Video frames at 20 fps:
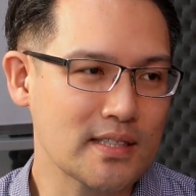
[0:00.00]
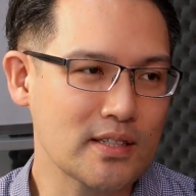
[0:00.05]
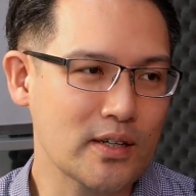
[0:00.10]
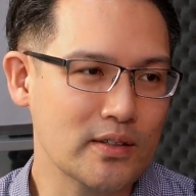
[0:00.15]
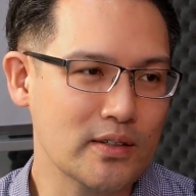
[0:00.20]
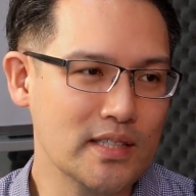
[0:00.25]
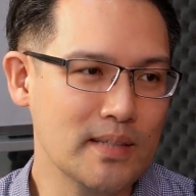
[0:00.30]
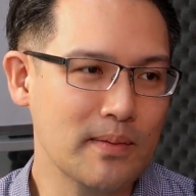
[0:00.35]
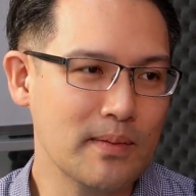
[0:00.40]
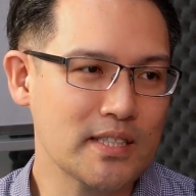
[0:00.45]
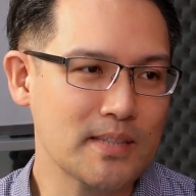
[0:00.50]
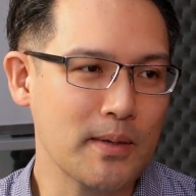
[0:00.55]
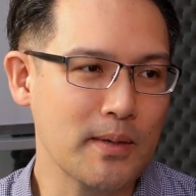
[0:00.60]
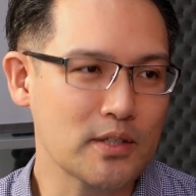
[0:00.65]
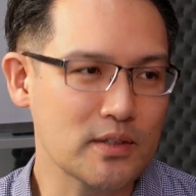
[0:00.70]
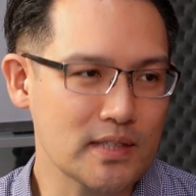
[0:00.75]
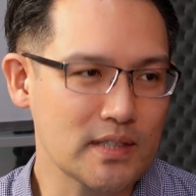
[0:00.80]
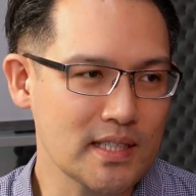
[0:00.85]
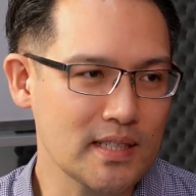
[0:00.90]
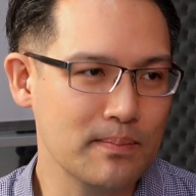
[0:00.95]
So I did my
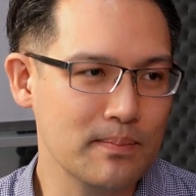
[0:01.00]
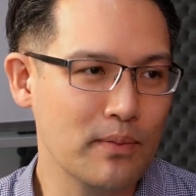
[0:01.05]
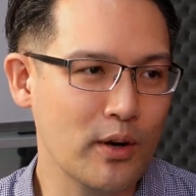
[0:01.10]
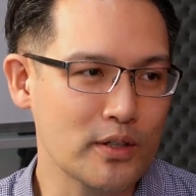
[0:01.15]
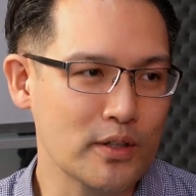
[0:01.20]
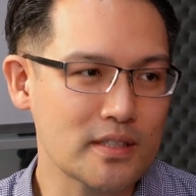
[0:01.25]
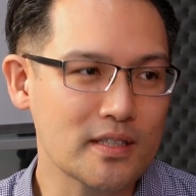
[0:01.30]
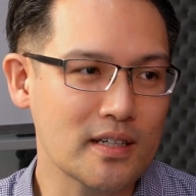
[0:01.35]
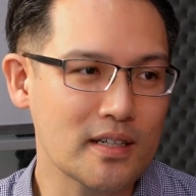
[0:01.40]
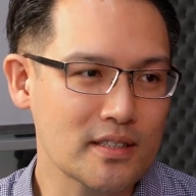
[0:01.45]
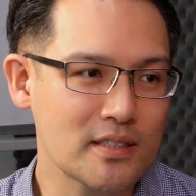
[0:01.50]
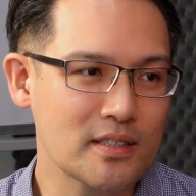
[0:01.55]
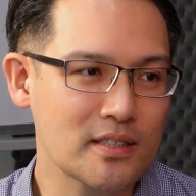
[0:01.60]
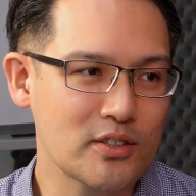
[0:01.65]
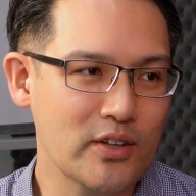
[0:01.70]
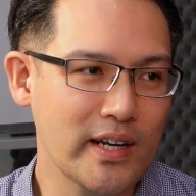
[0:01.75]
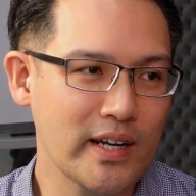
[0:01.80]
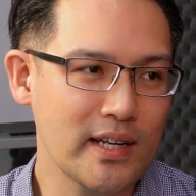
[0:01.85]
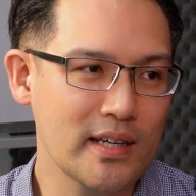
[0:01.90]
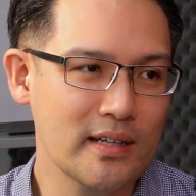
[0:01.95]
specialty postdoc
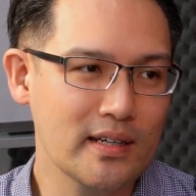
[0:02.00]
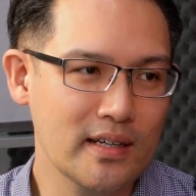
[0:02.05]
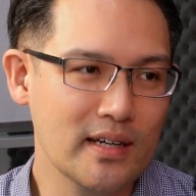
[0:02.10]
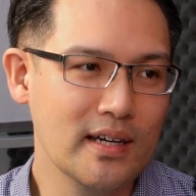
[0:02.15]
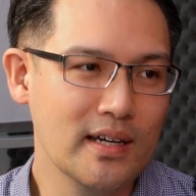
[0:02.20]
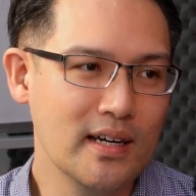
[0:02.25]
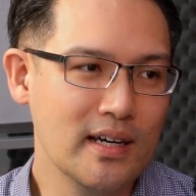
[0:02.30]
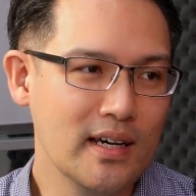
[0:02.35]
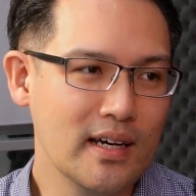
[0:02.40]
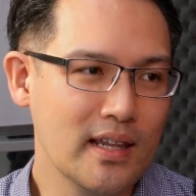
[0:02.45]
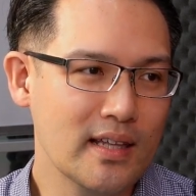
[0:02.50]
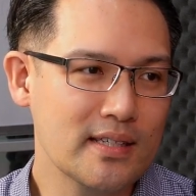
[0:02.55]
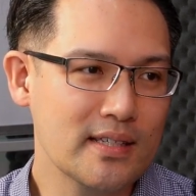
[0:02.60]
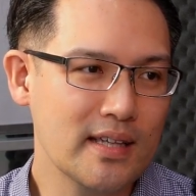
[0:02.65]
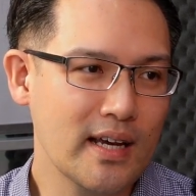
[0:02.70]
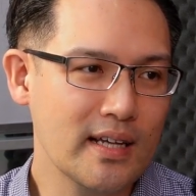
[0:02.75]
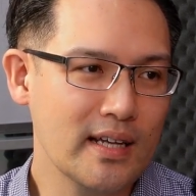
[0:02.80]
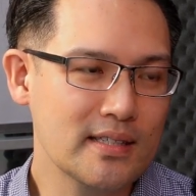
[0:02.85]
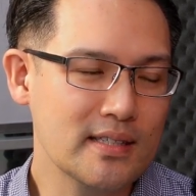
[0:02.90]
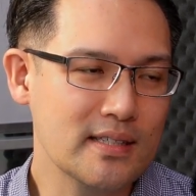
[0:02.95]
training in the
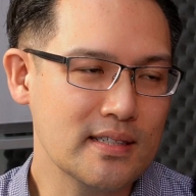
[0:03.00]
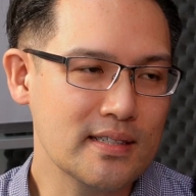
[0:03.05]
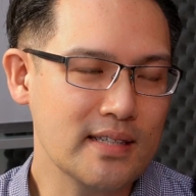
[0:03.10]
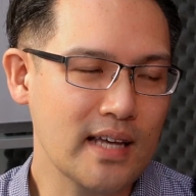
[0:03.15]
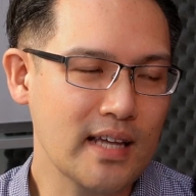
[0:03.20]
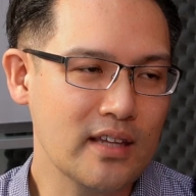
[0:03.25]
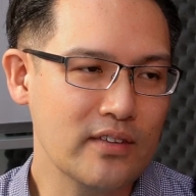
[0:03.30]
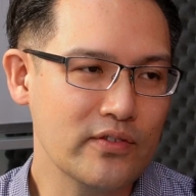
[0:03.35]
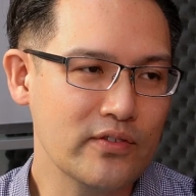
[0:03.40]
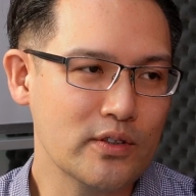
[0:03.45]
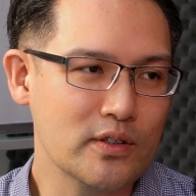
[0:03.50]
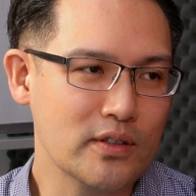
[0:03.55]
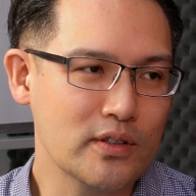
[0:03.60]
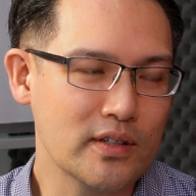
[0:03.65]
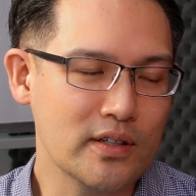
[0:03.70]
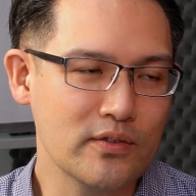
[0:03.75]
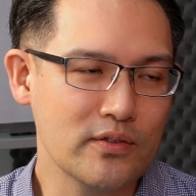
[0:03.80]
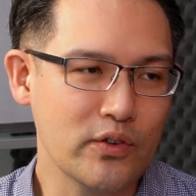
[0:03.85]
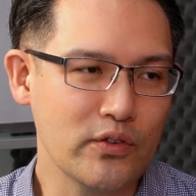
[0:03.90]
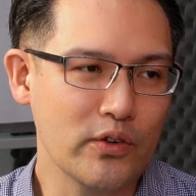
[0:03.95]
States, and I stayed there
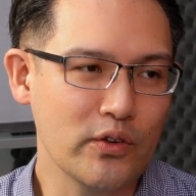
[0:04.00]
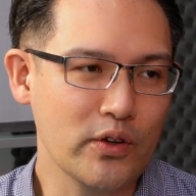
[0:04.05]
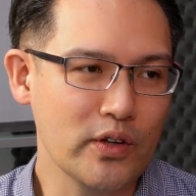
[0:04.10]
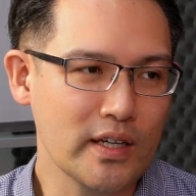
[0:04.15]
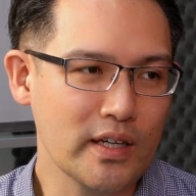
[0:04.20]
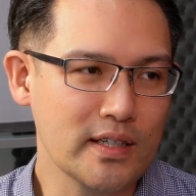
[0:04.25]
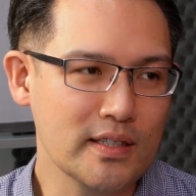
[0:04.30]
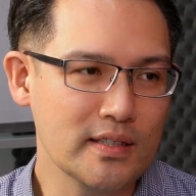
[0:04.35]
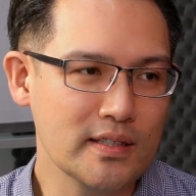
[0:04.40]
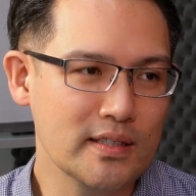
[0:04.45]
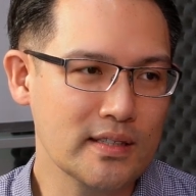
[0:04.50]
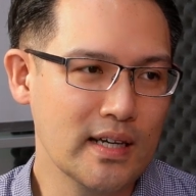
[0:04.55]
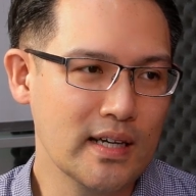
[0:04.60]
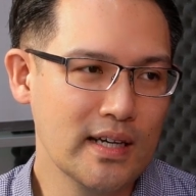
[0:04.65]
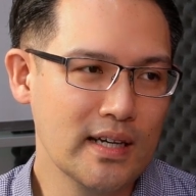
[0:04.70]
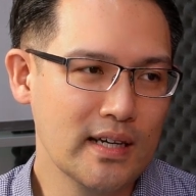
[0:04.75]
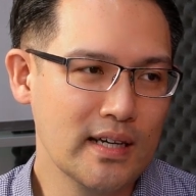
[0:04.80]
for a few years.